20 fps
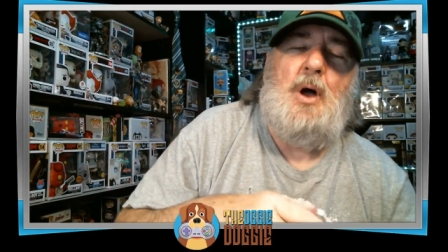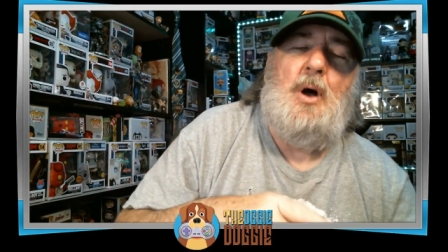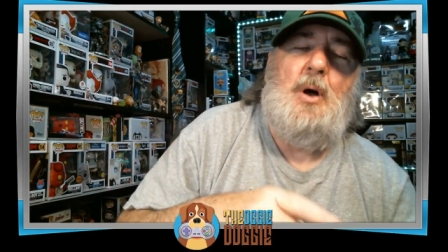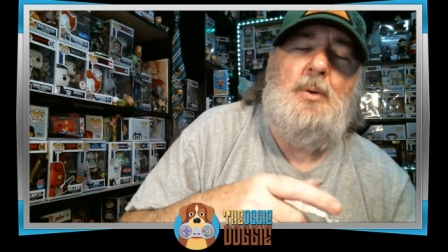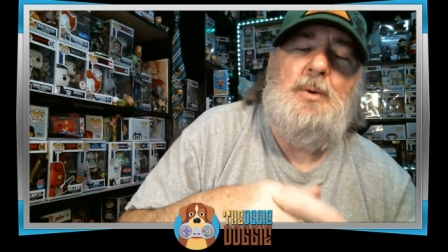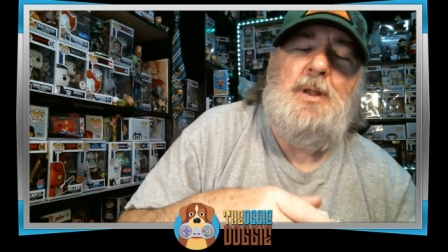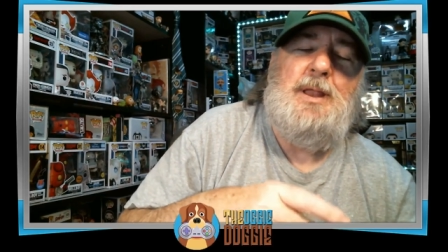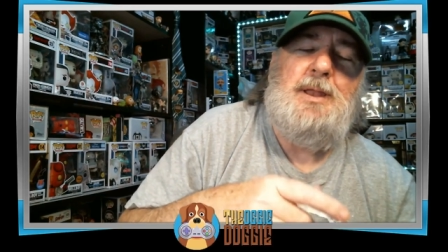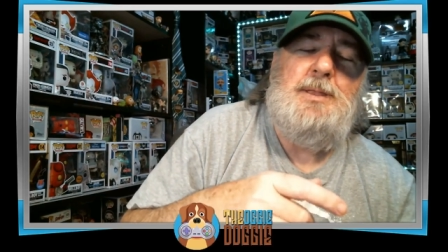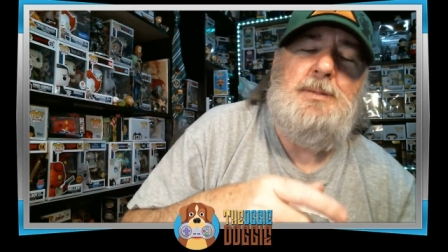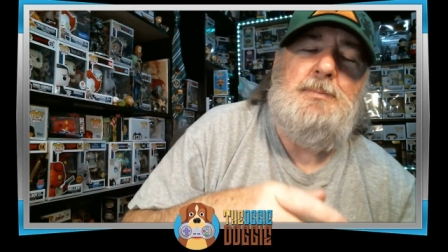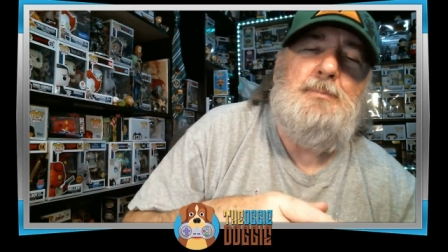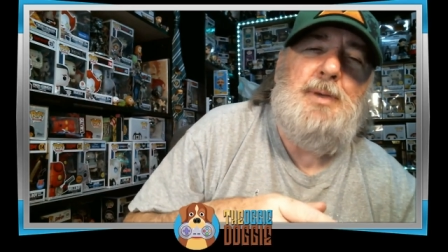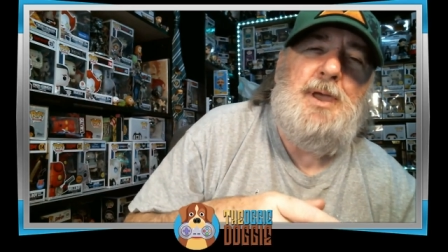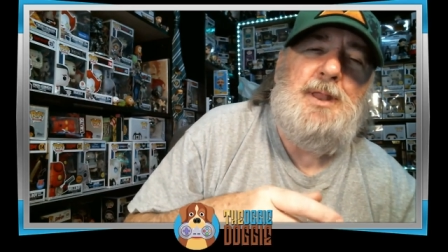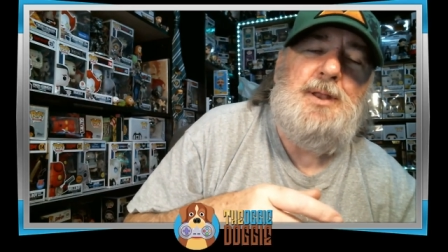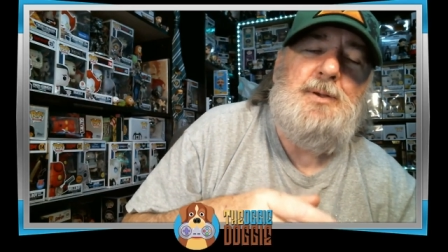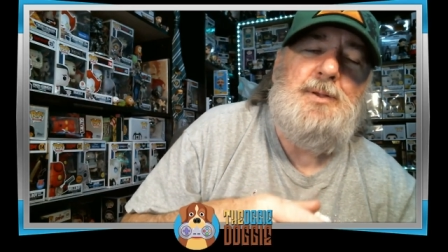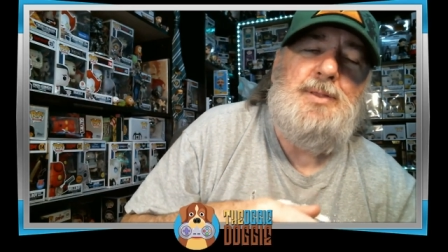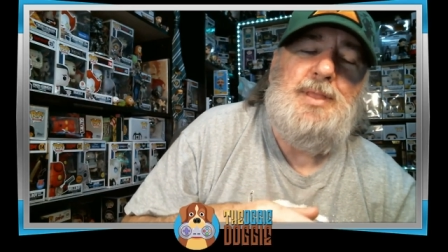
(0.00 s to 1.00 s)
already
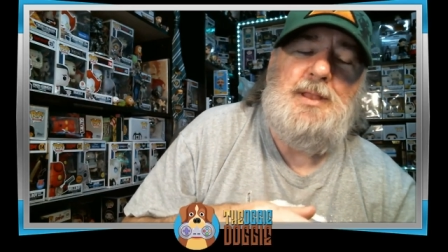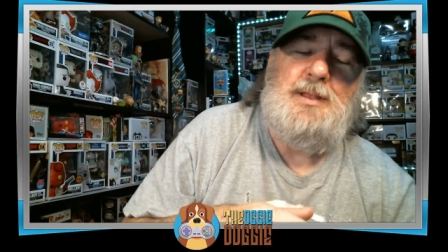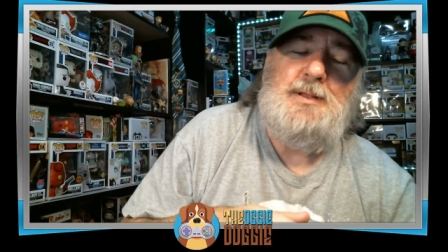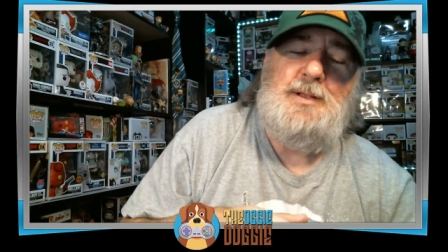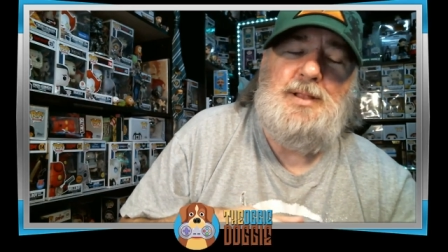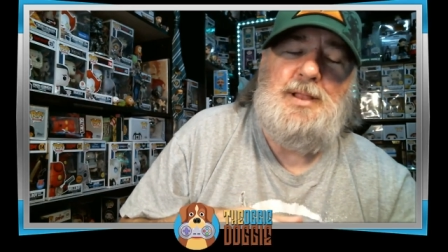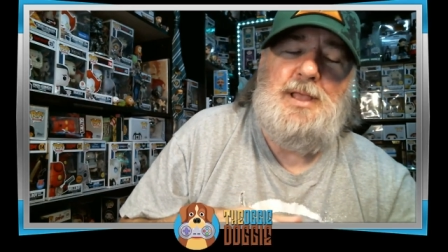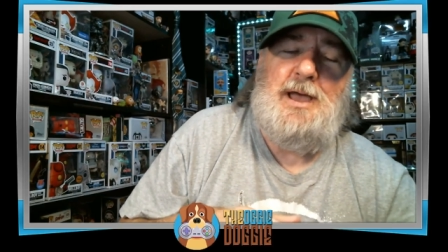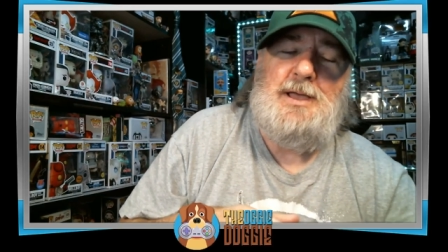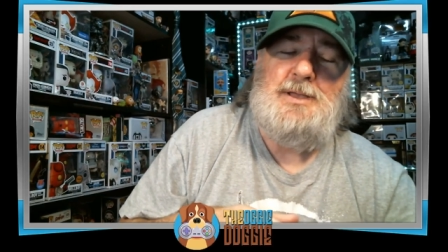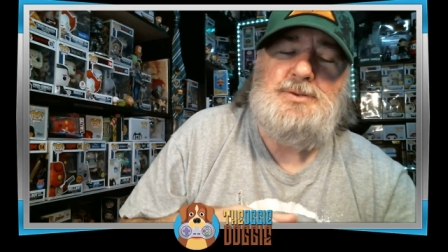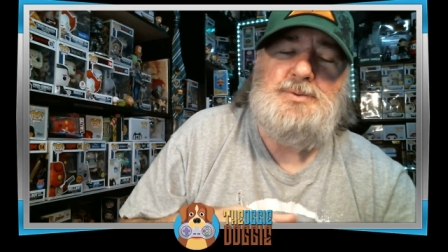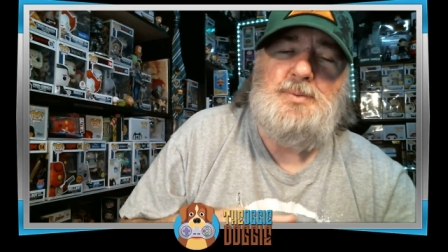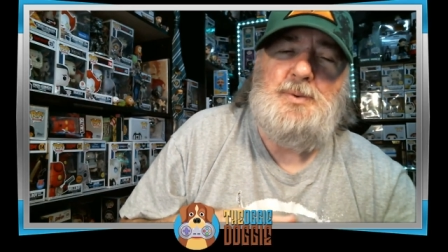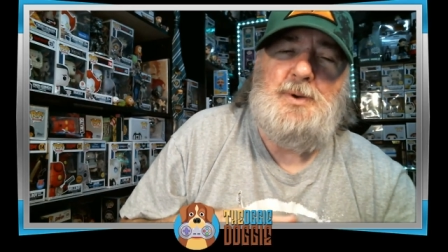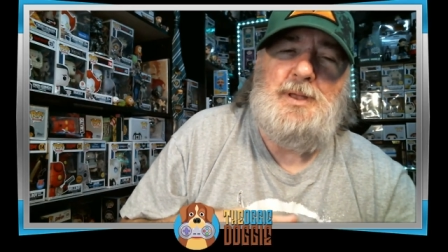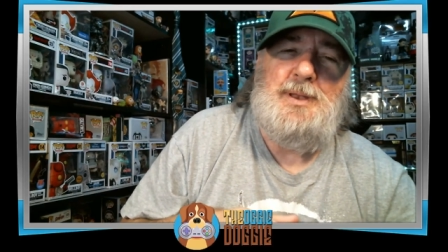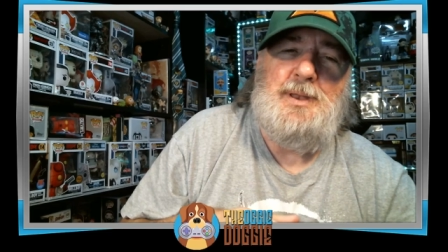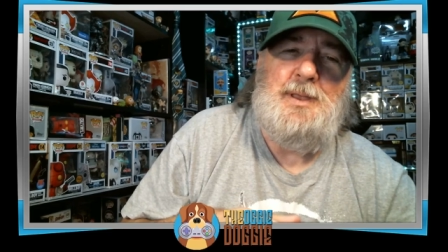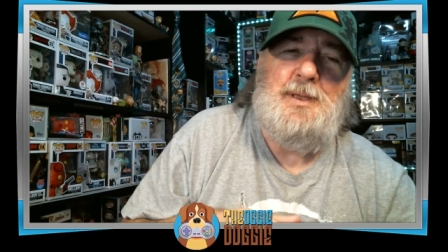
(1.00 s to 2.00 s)
better than the last
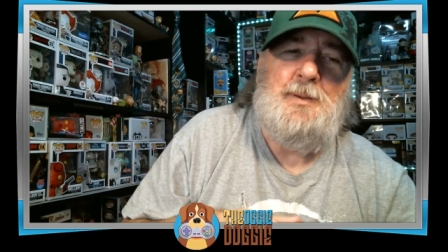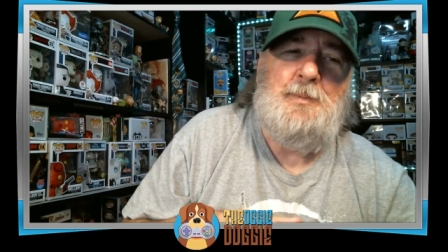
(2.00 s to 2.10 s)
one.